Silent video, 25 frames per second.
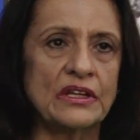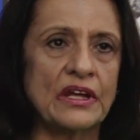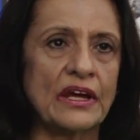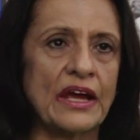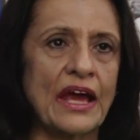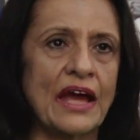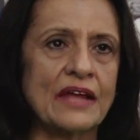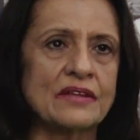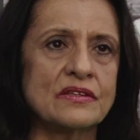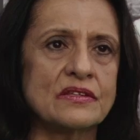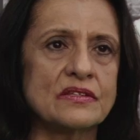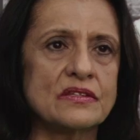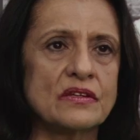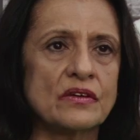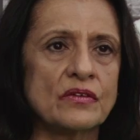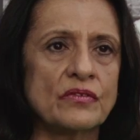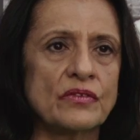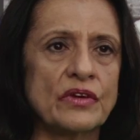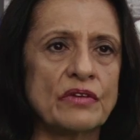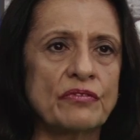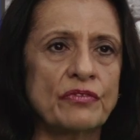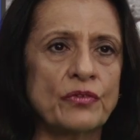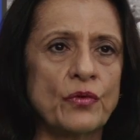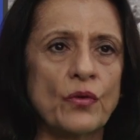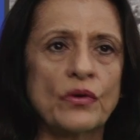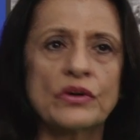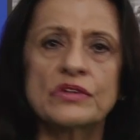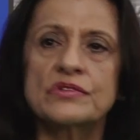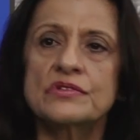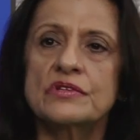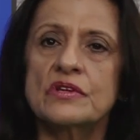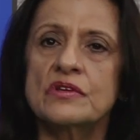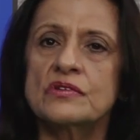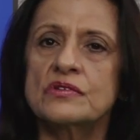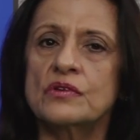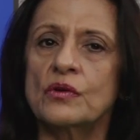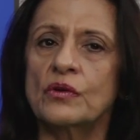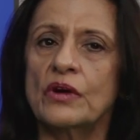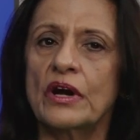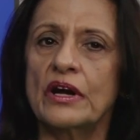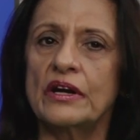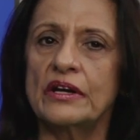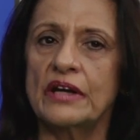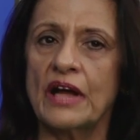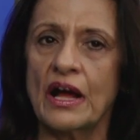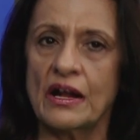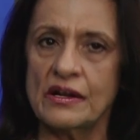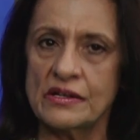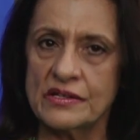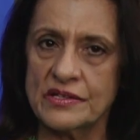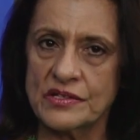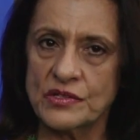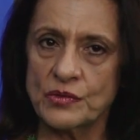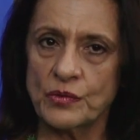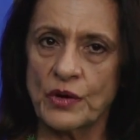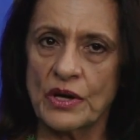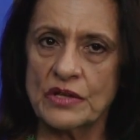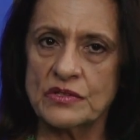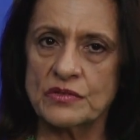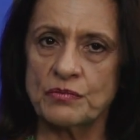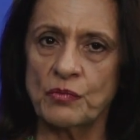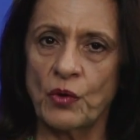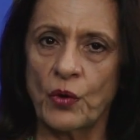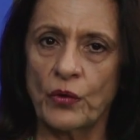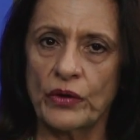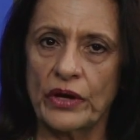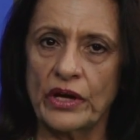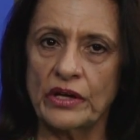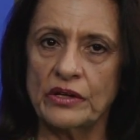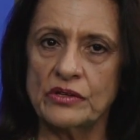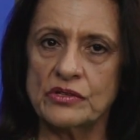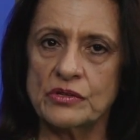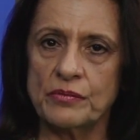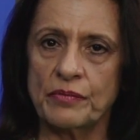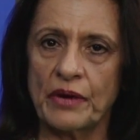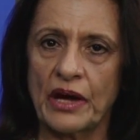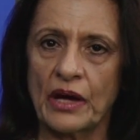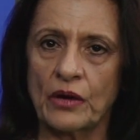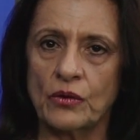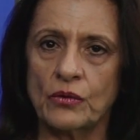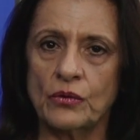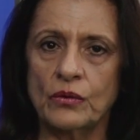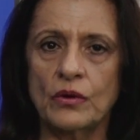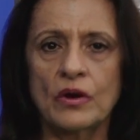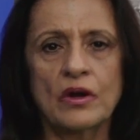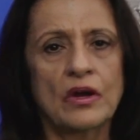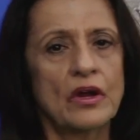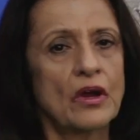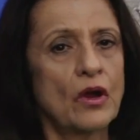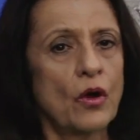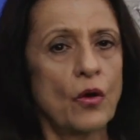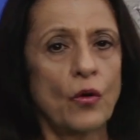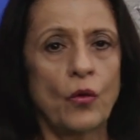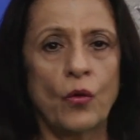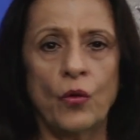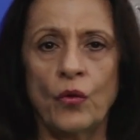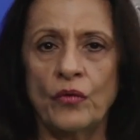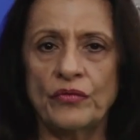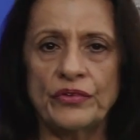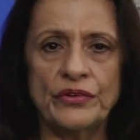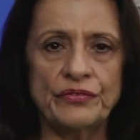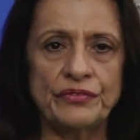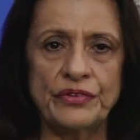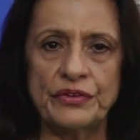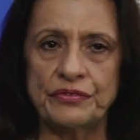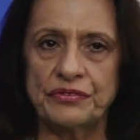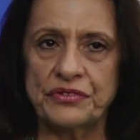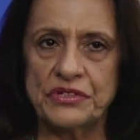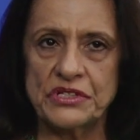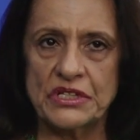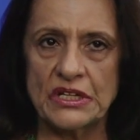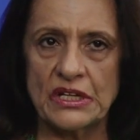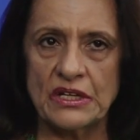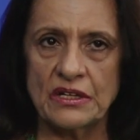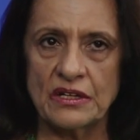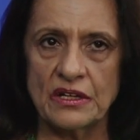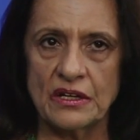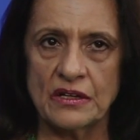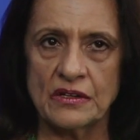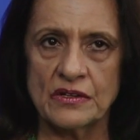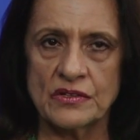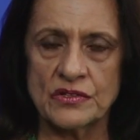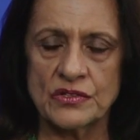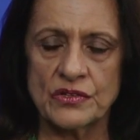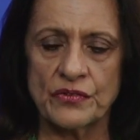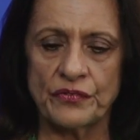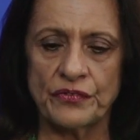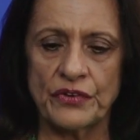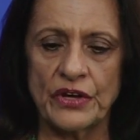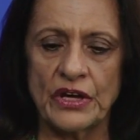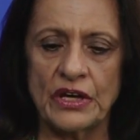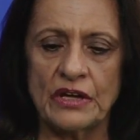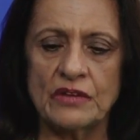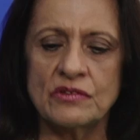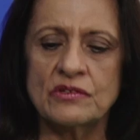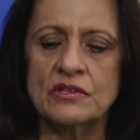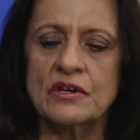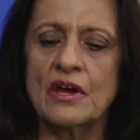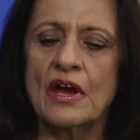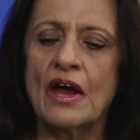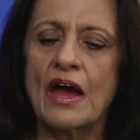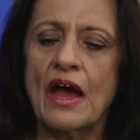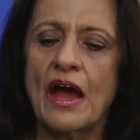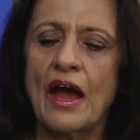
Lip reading: The GATS survey focuses on adults who are smoking tobacco over 15 years of age,